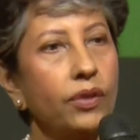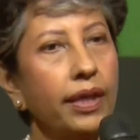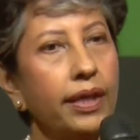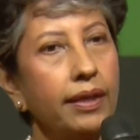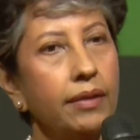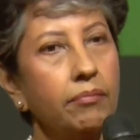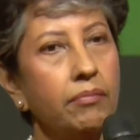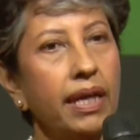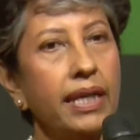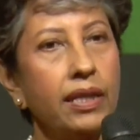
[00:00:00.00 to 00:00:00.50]

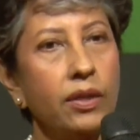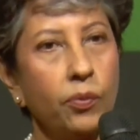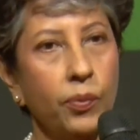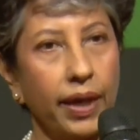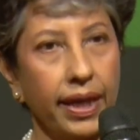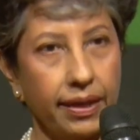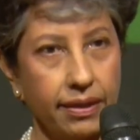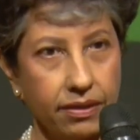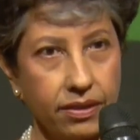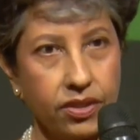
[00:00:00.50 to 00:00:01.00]
in many
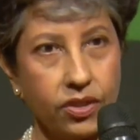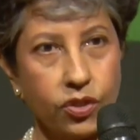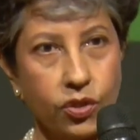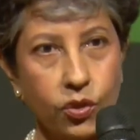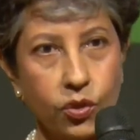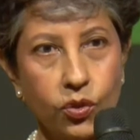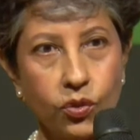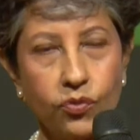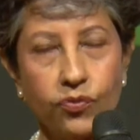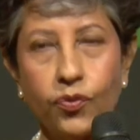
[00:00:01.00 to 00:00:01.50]
ways
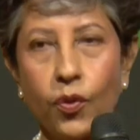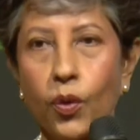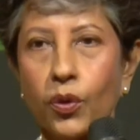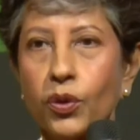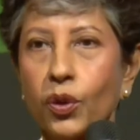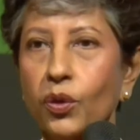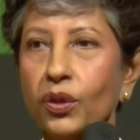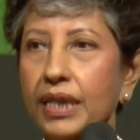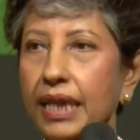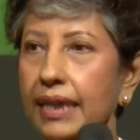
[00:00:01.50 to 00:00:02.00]
for
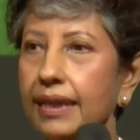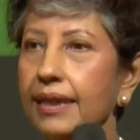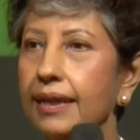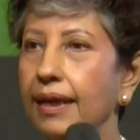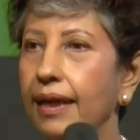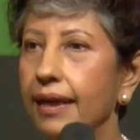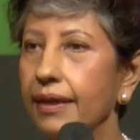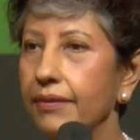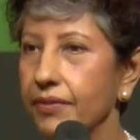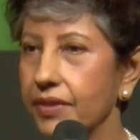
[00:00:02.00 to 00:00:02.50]
your daily
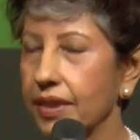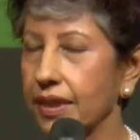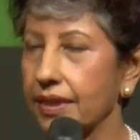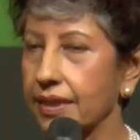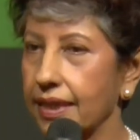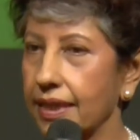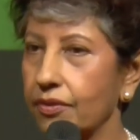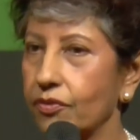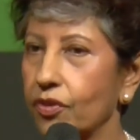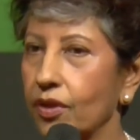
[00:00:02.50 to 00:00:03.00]
lives,
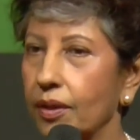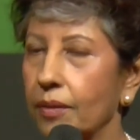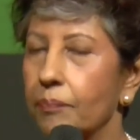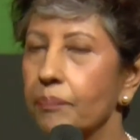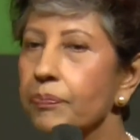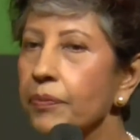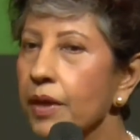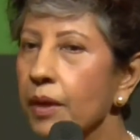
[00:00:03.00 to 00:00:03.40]
etc.